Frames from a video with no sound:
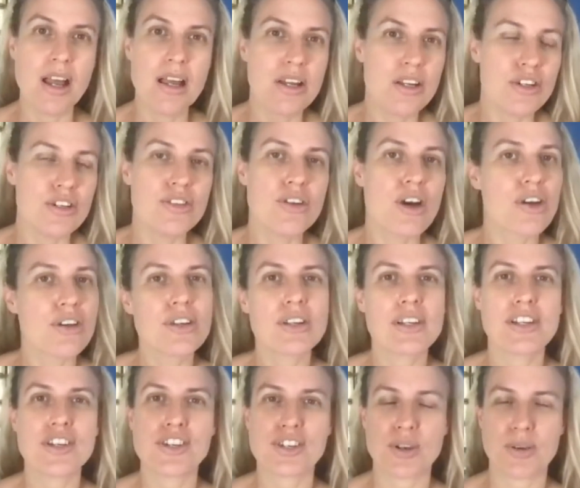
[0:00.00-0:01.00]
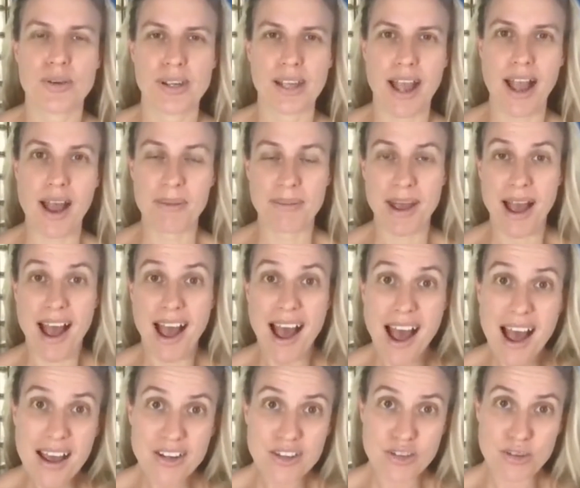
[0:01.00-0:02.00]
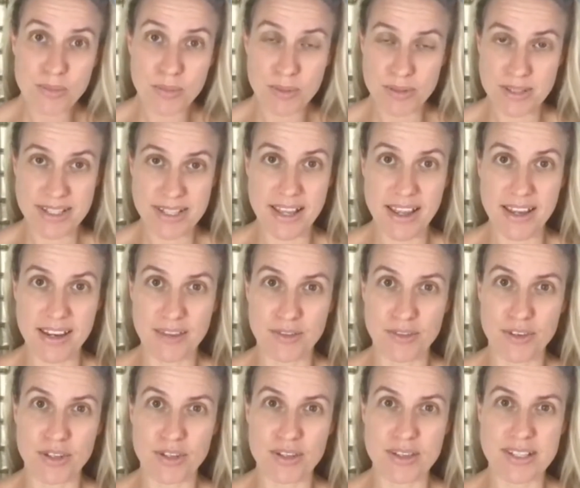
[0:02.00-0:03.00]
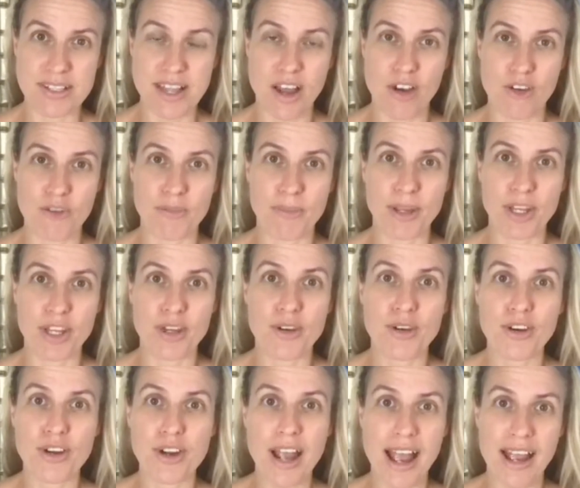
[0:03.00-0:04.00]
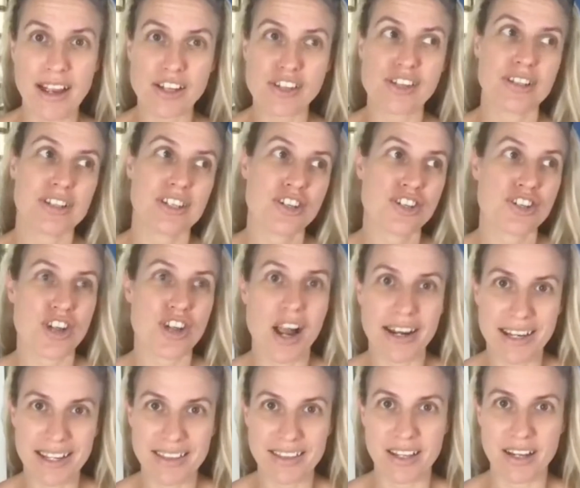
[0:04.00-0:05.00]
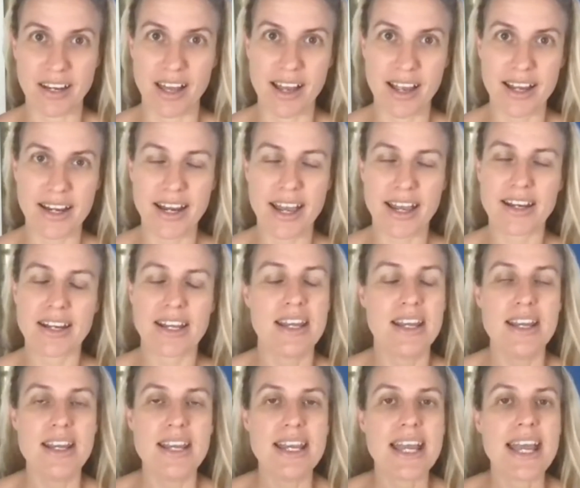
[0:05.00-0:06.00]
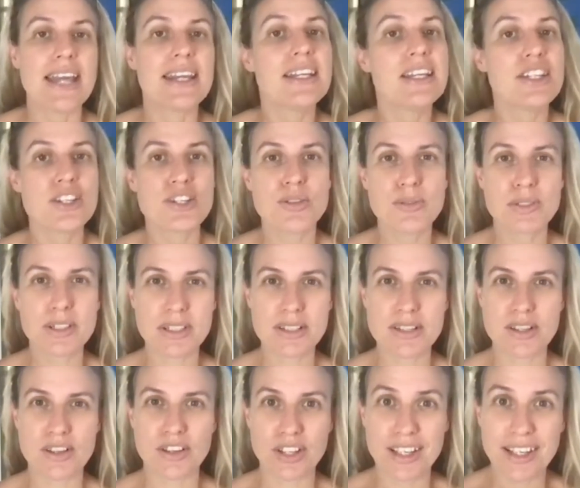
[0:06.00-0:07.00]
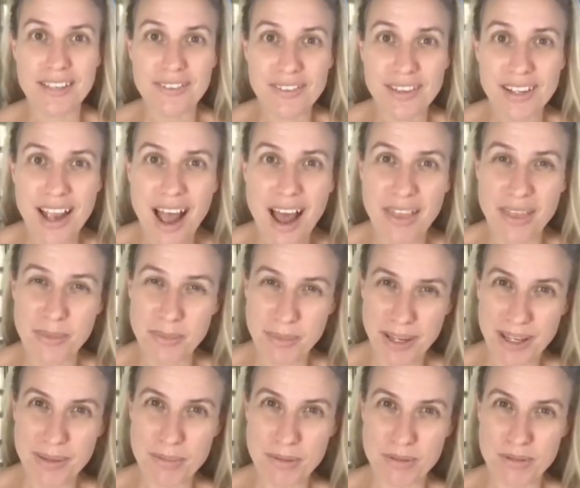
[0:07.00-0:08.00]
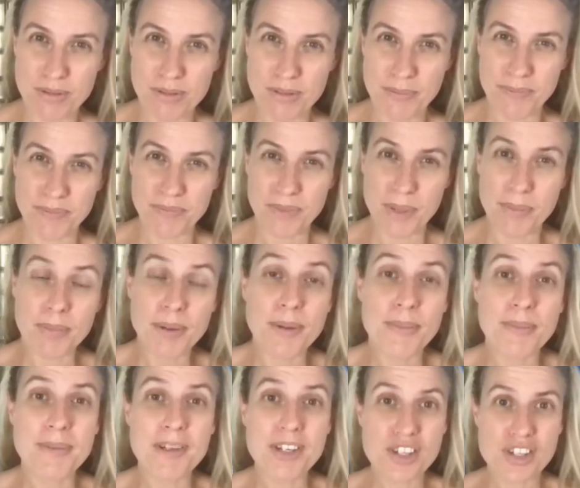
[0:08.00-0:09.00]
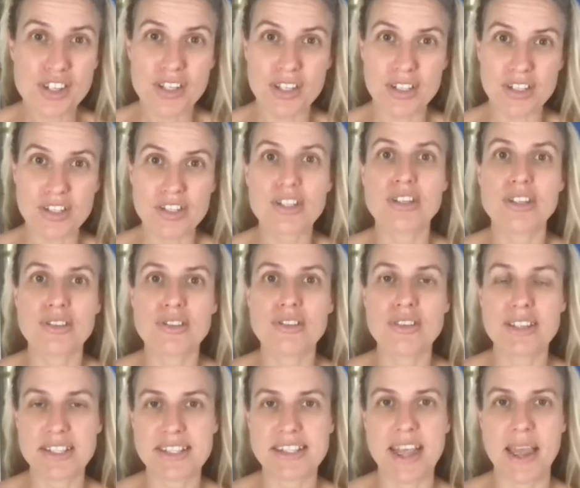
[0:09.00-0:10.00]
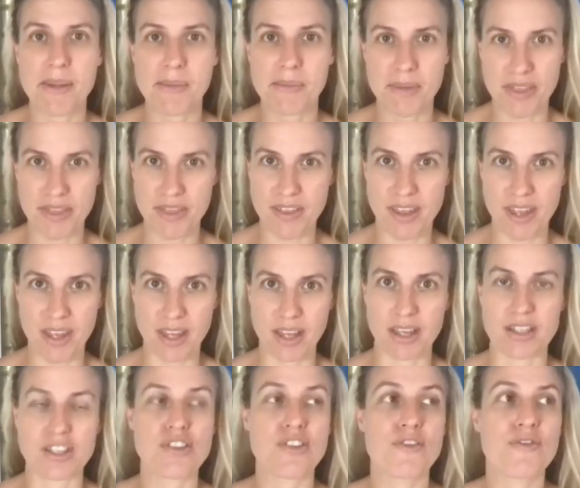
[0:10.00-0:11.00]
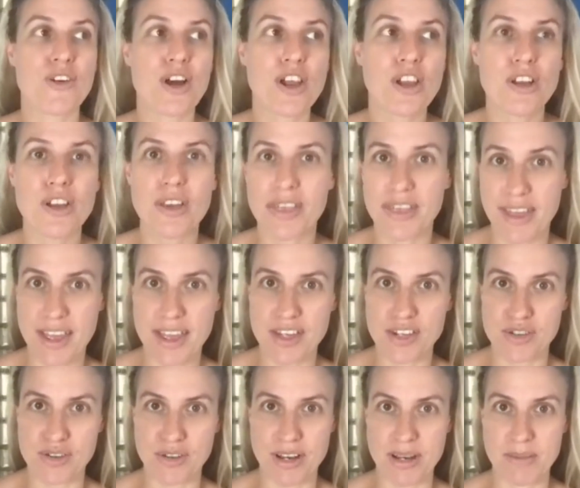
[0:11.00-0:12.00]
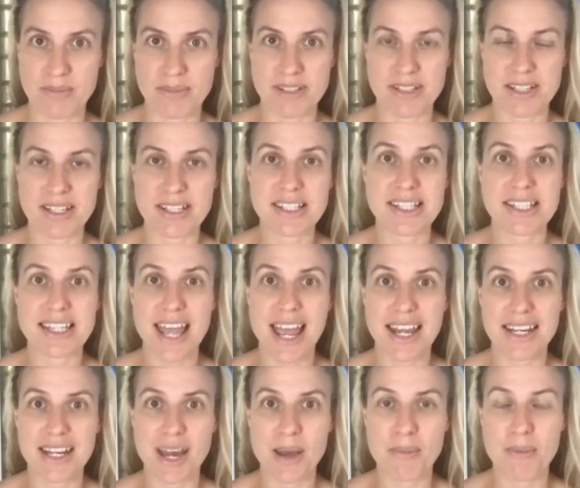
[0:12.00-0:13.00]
not only showing up 100% for yourself, but you're actually shining the light and in doing so, giving other people permission to do the same thing, to follow their dreams, to stand up